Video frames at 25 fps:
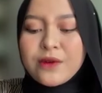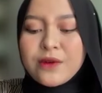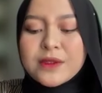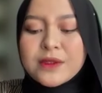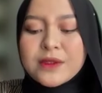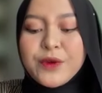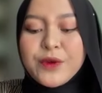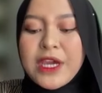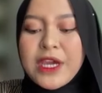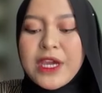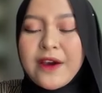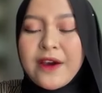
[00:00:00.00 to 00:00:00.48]

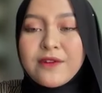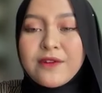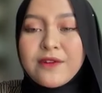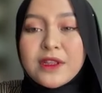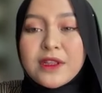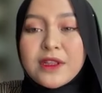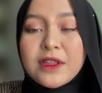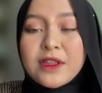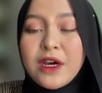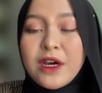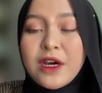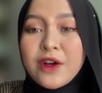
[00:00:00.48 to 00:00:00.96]
we have a
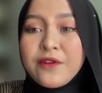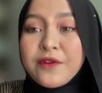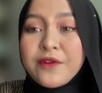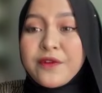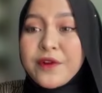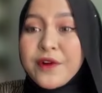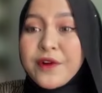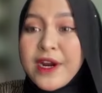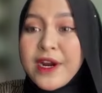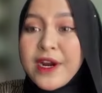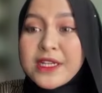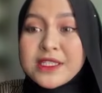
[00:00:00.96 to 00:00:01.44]
lot of
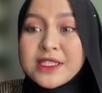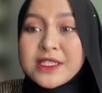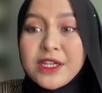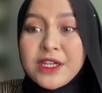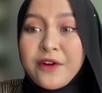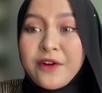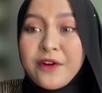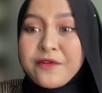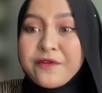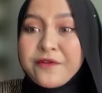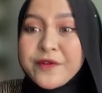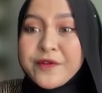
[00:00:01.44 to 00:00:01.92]
variety
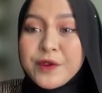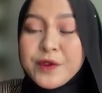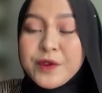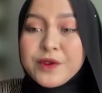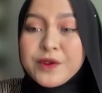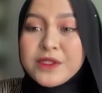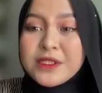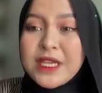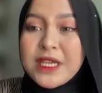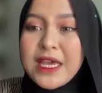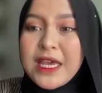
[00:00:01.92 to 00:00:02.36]
of food,